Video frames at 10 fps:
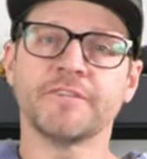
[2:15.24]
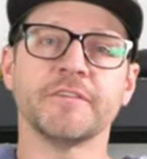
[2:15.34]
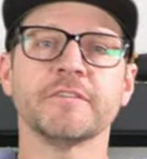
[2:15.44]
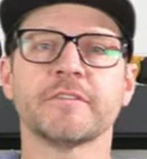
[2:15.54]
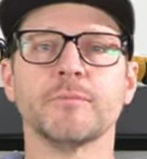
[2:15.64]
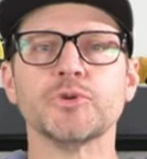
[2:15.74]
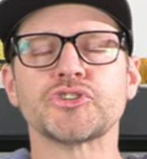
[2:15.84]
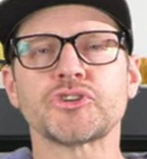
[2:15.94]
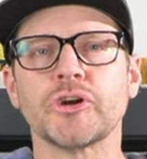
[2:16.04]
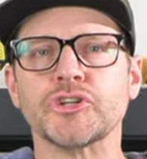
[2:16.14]
since the boots
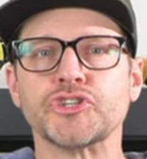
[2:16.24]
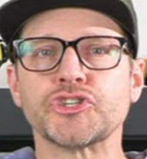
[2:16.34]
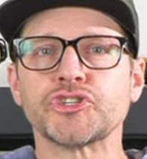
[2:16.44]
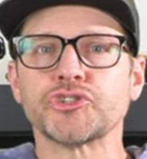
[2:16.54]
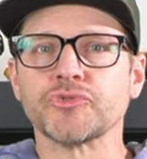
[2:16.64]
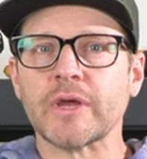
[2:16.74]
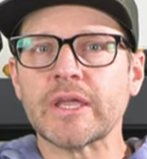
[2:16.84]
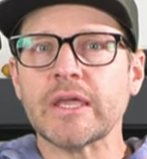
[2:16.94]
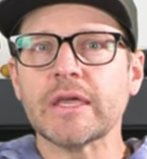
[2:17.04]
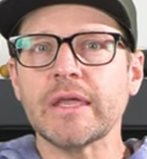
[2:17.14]
started
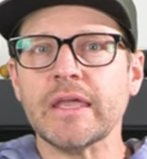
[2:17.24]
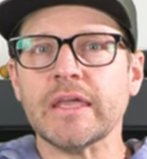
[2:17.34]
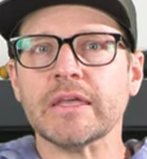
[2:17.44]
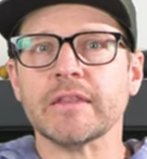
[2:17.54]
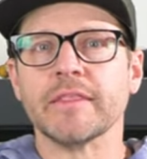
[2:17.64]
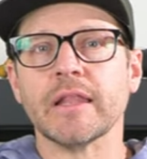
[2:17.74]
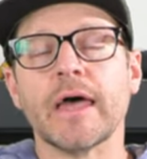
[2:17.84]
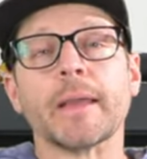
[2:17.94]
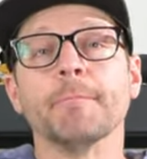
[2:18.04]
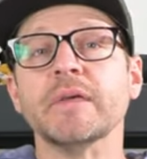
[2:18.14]
shrinking in the
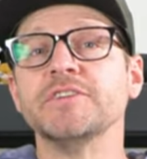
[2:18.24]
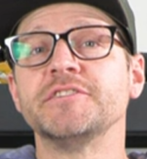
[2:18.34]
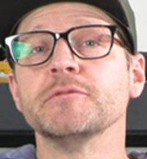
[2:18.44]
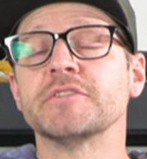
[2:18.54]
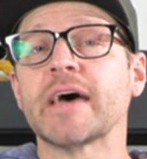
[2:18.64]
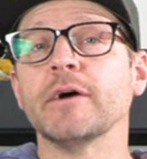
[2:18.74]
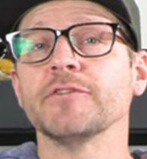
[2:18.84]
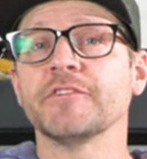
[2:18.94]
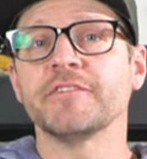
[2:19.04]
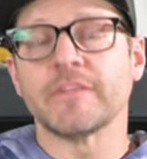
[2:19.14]
like mid
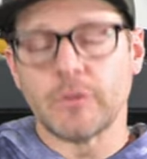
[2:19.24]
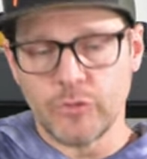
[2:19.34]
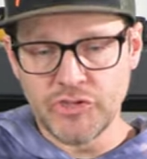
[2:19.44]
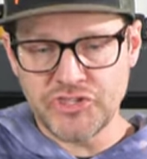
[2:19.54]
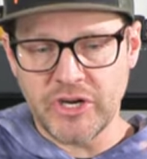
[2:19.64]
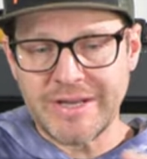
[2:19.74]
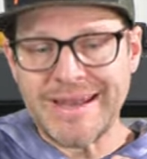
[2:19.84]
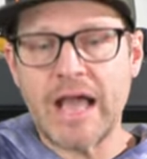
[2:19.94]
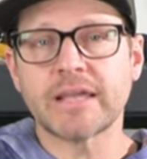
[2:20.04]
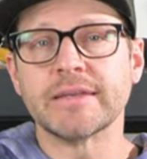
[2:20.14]
2000s and they really started
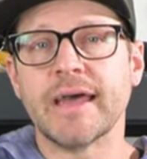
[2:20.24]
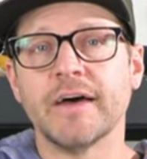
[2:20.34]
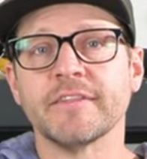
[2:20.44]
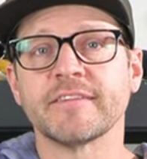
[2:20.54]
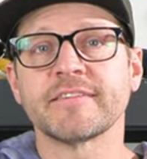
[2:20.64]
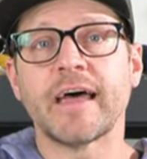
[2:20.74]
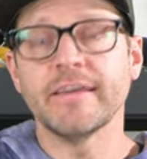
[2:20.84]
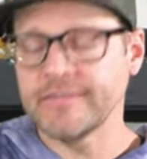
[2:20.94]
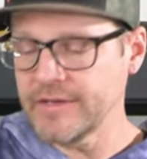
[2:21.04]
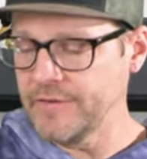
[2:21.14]
knocking down the
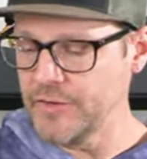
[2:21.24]
sizing of